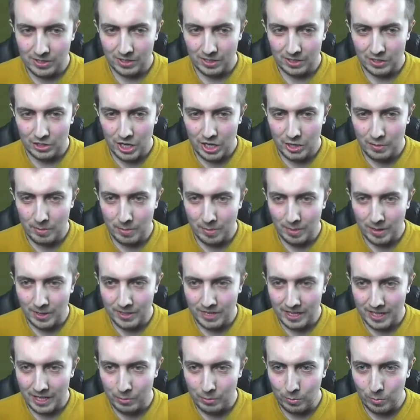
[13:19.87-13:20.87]
Changed my mind
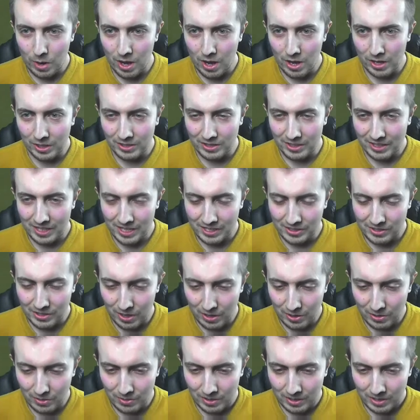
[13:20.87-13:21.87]
and it worked. Let's
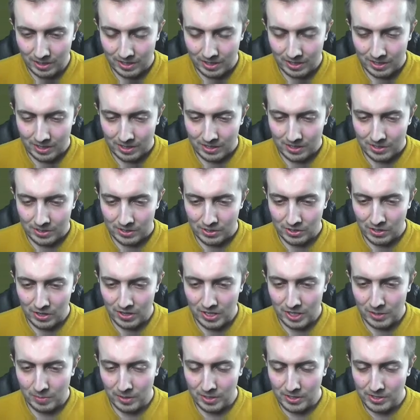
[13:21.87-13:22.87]
go.
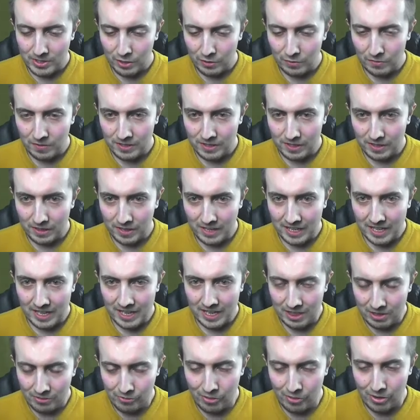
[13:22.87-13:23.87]
Psyched myself into thinking
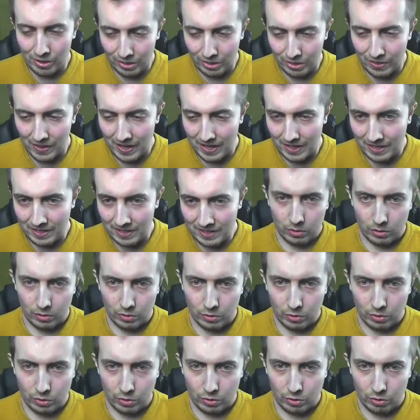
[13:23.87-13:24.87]
the right thing.
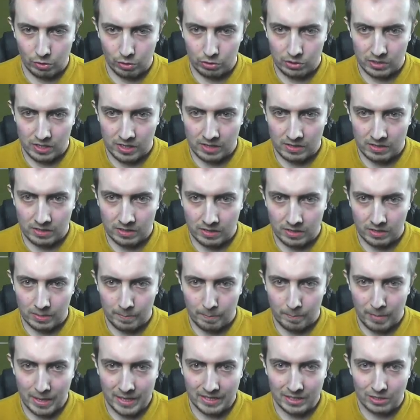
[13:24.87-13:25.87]
Good crossing.
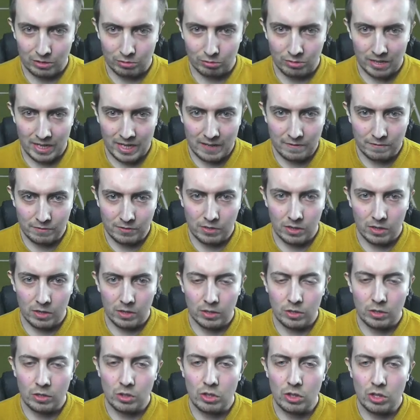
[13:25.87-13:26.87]
Back to Reeves.
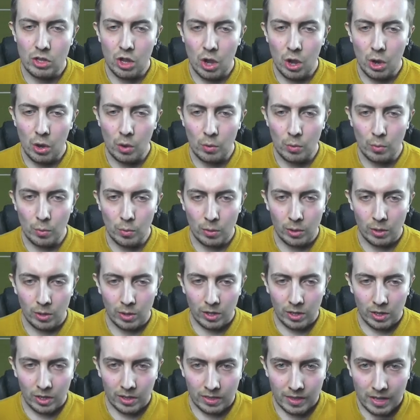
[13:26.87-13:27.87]
No!
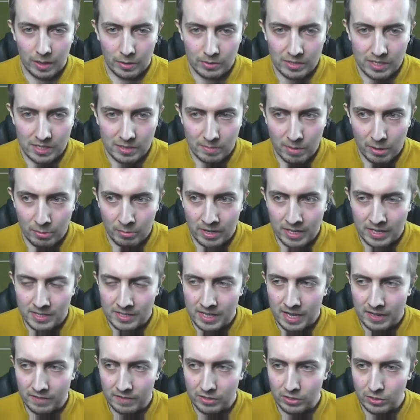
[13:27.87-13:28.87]
That was his moment. He's
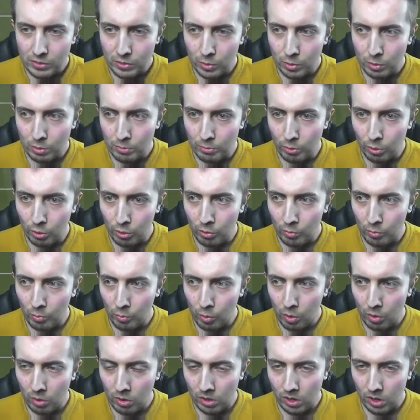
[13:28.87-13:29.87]
never scored more than
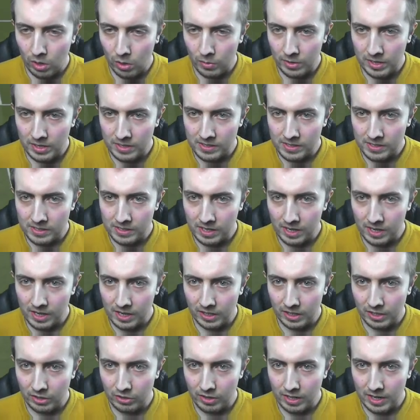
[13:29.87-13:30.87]
one goal in his entire
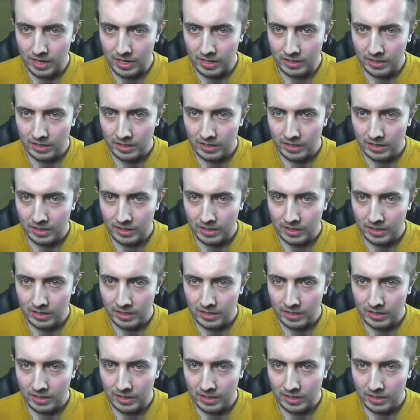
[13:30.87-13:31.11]
career.